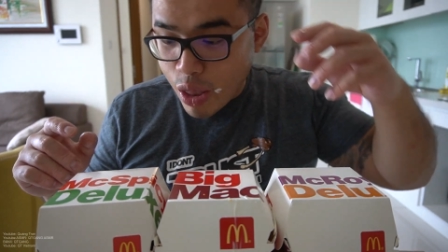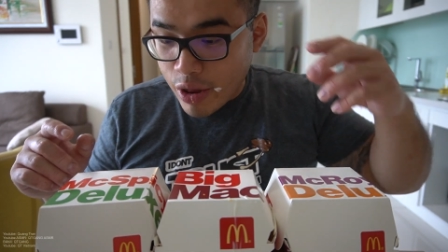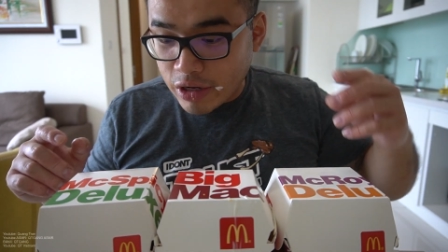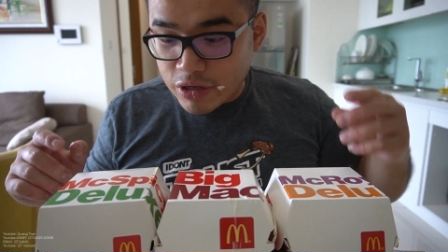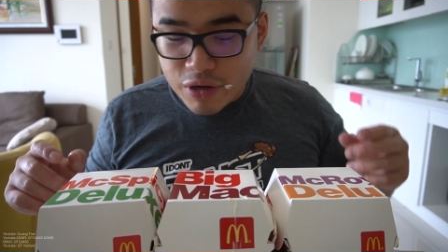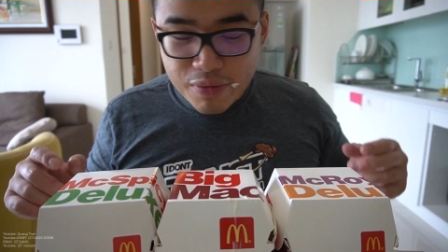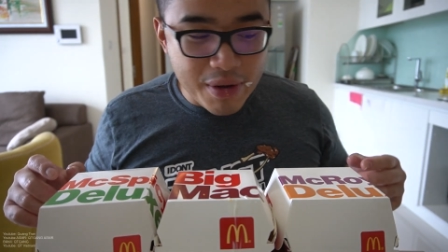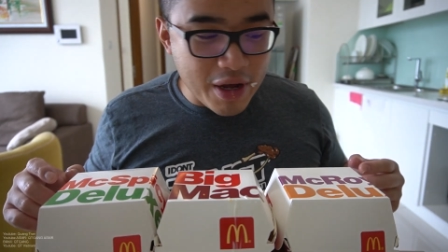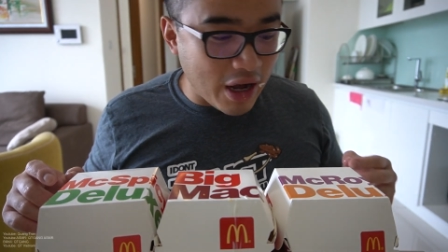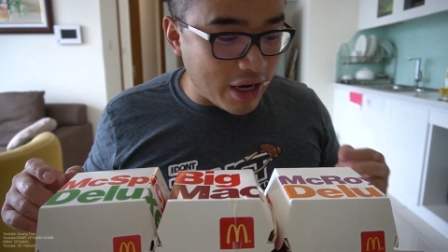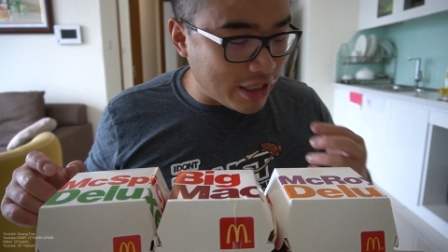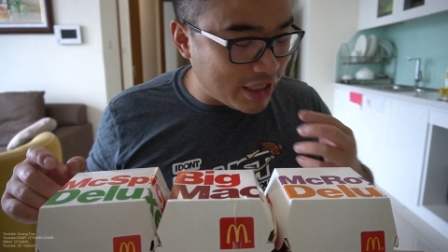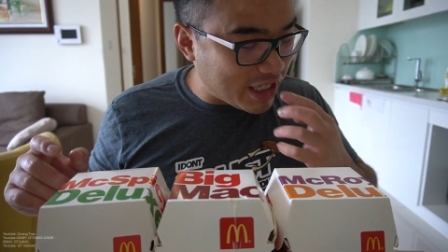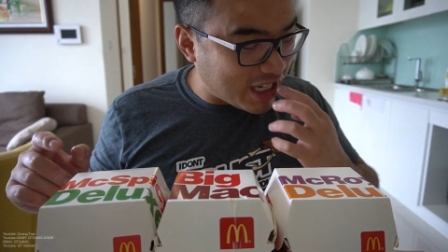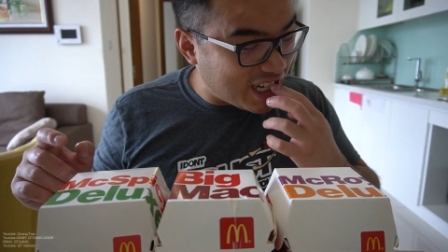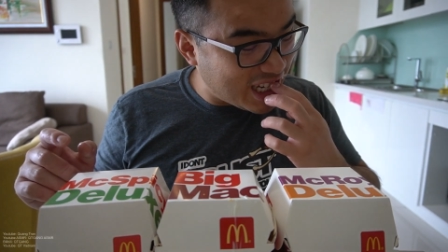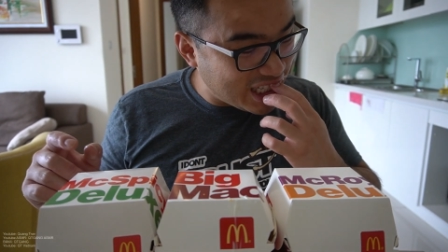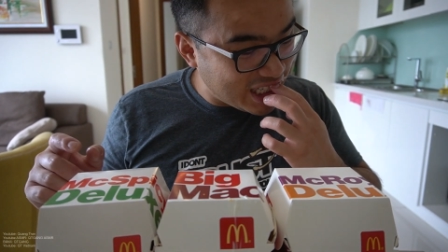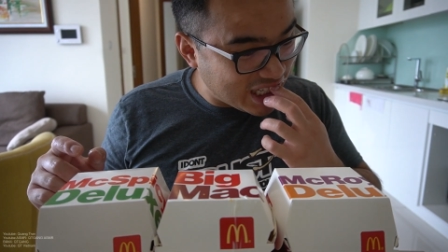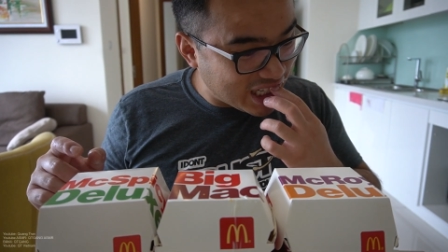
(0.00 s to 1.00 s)
And to be honest,
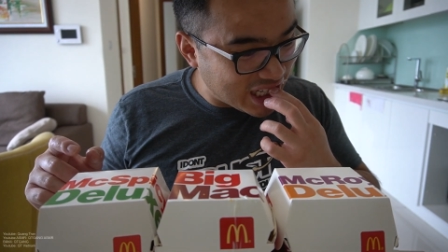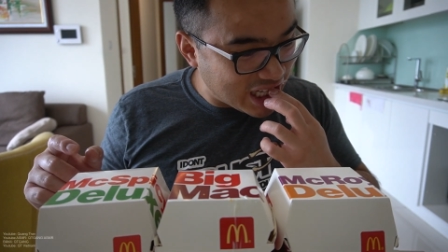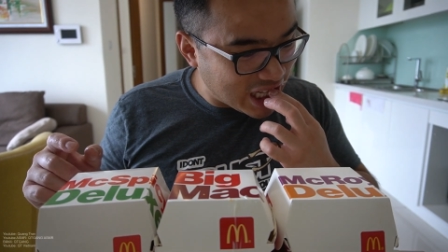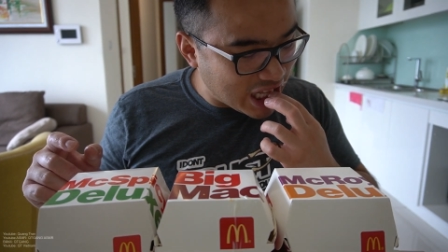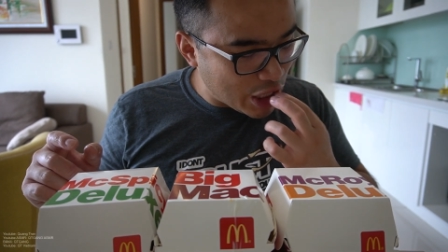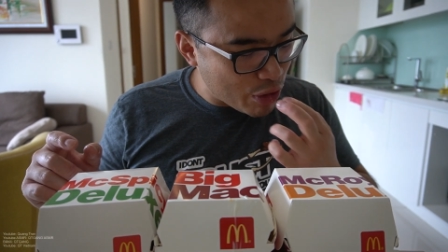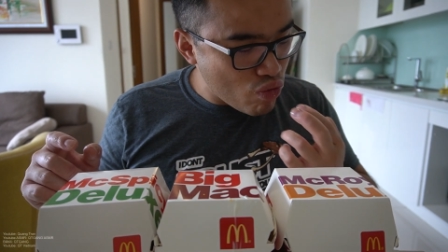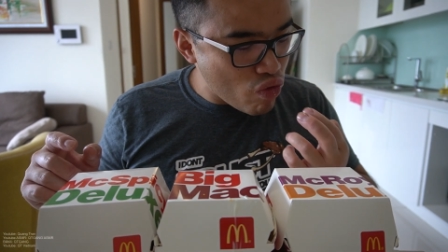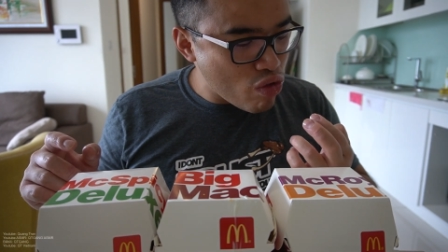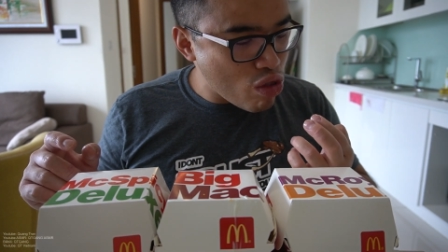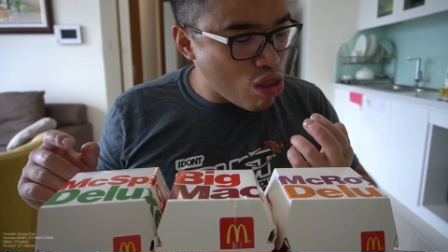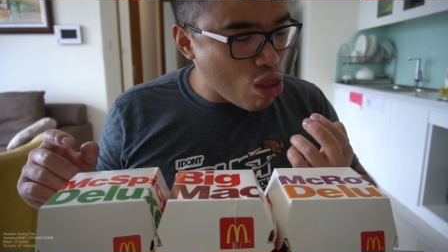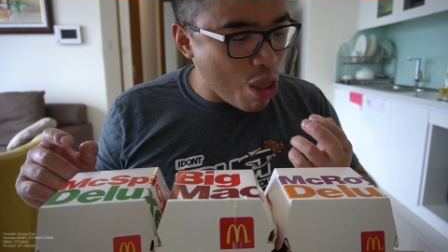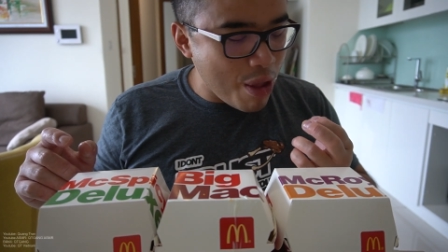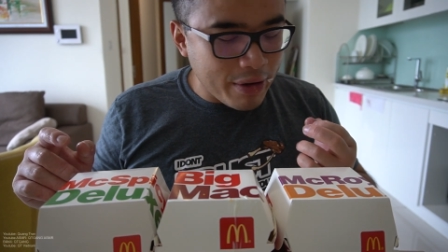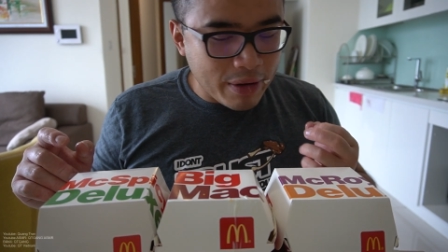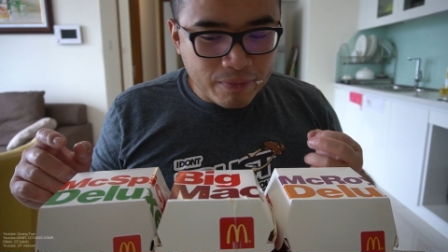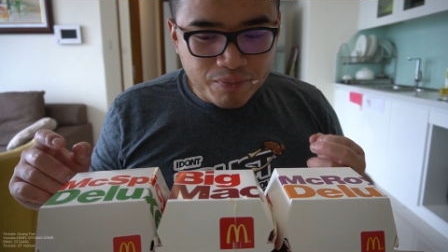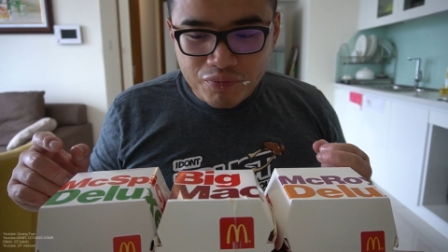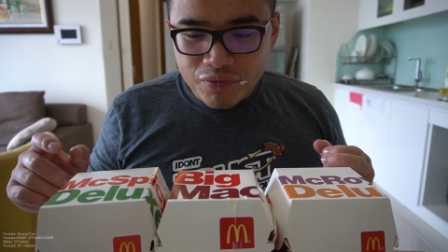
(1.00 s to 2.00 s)
guys,
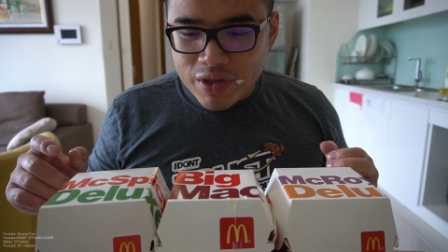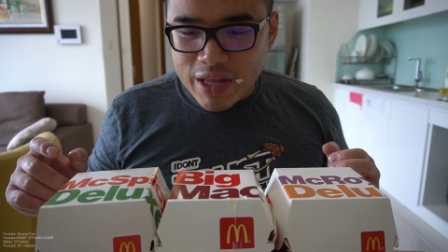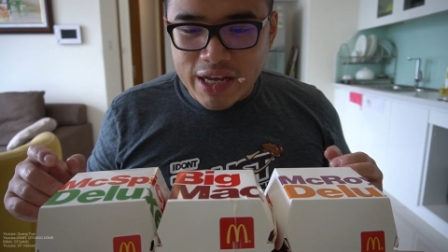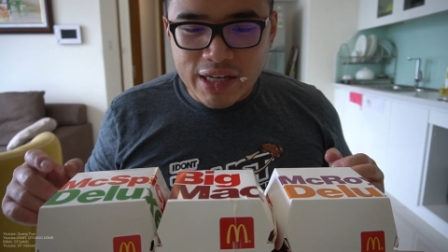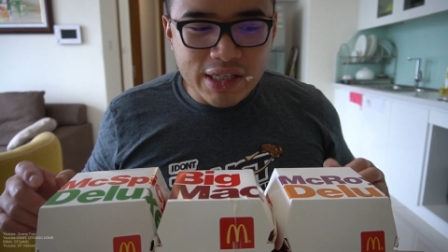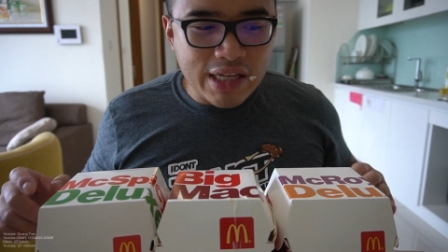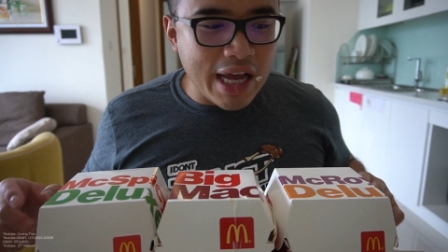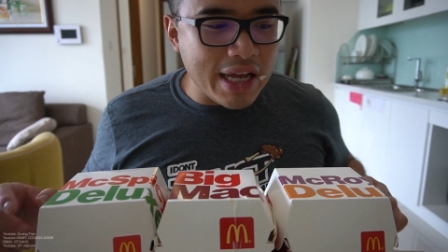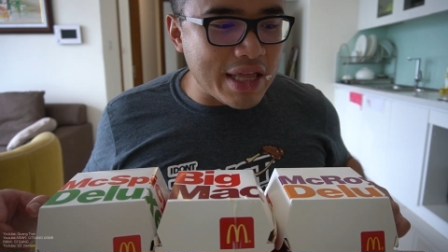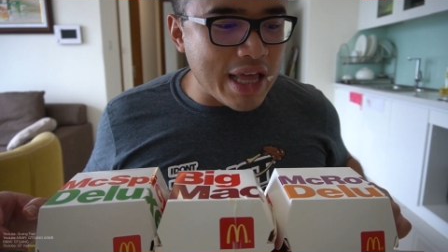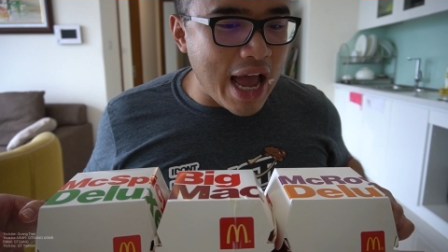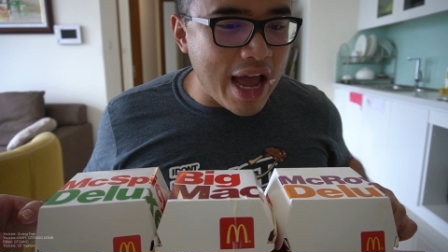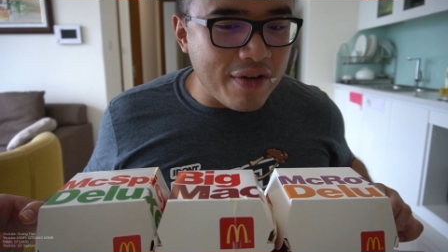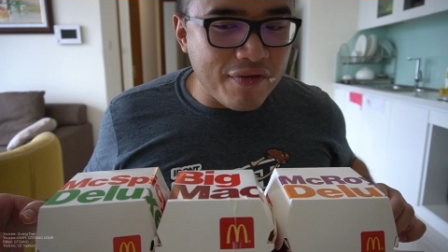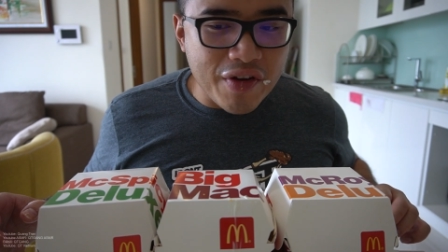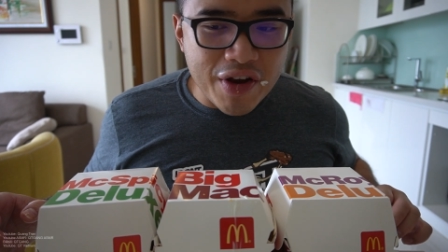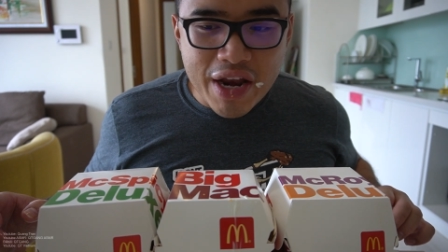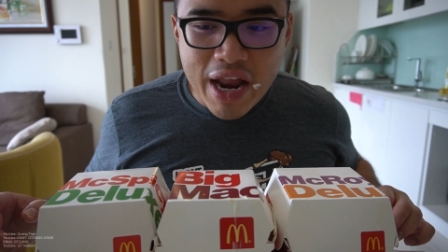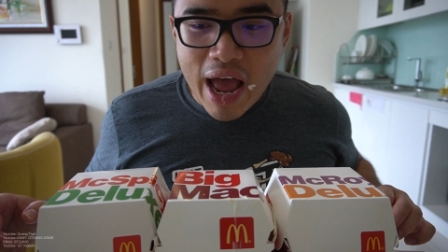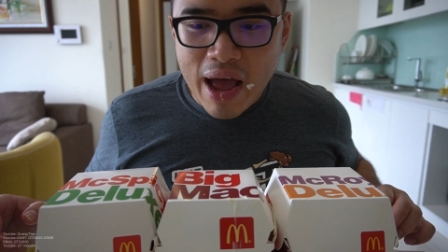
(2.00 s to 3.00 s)
things like that
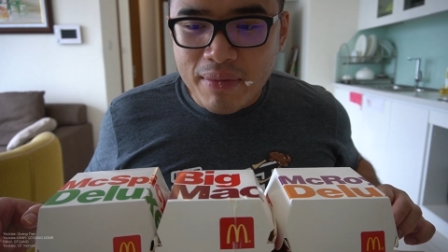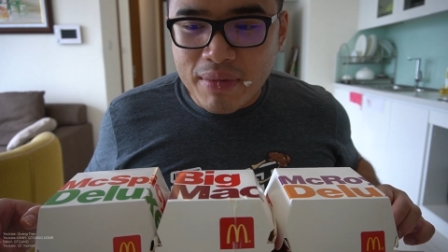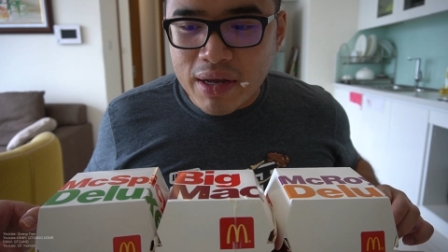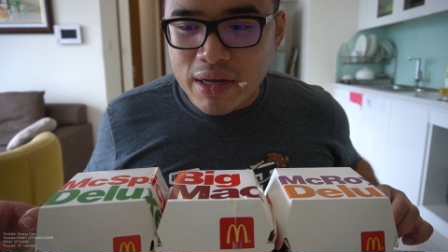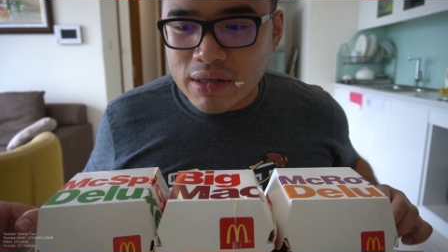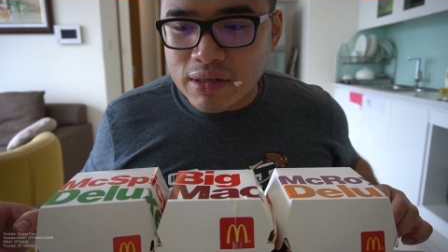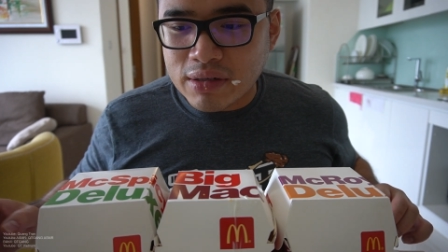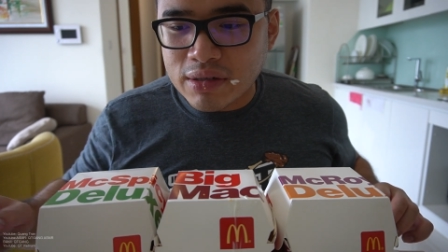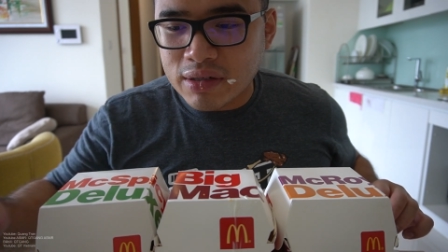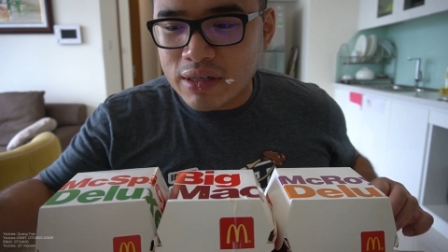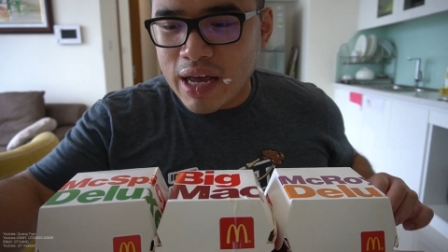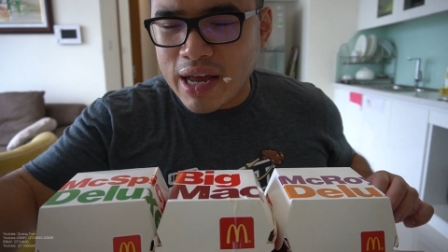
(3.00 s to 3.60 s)
in Vietnam is